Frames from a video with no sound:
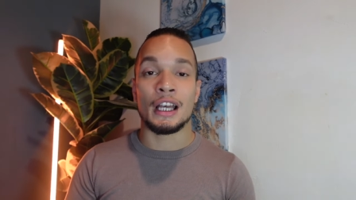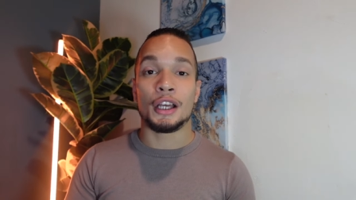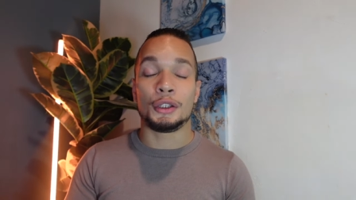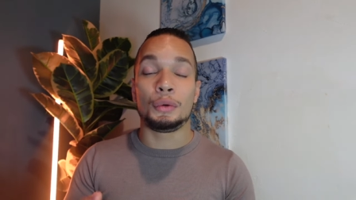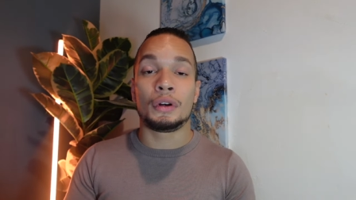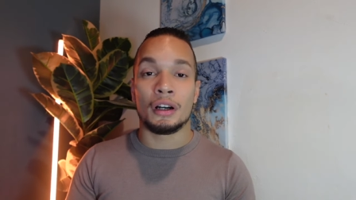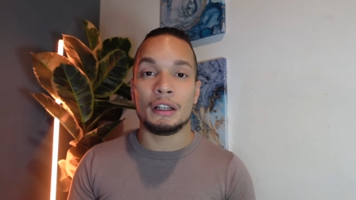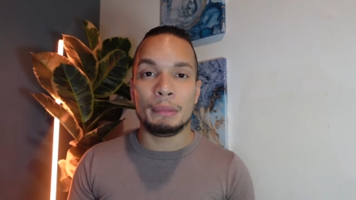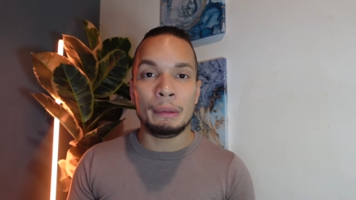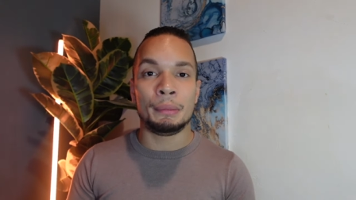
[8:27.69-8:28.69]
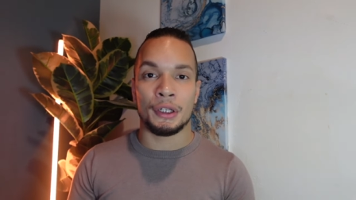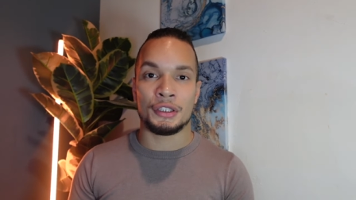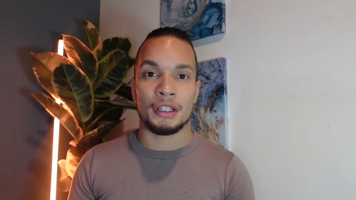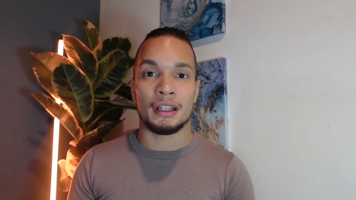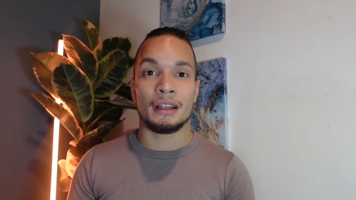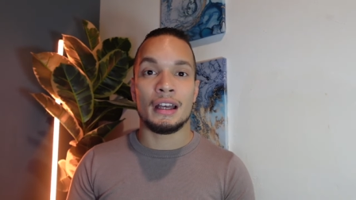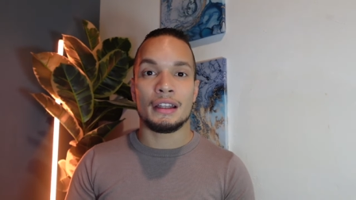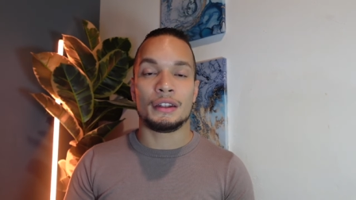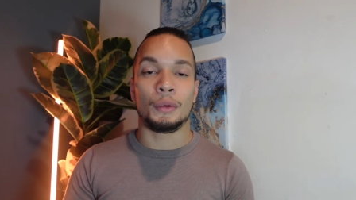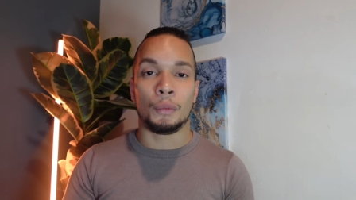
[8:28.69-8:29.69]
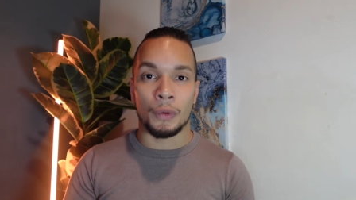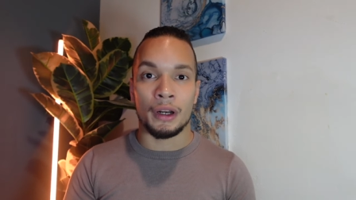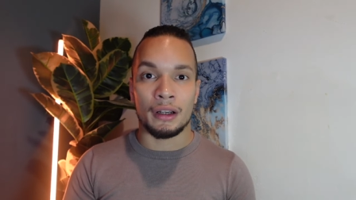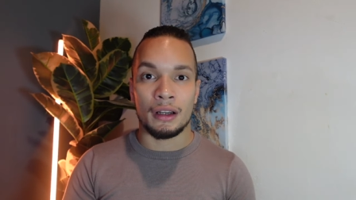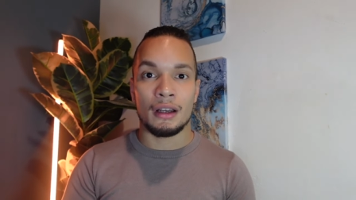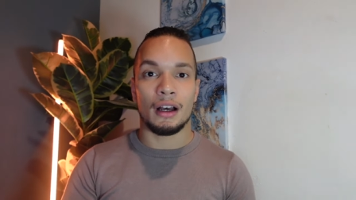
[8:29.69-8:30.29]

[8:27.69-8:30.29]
you could be pushing the work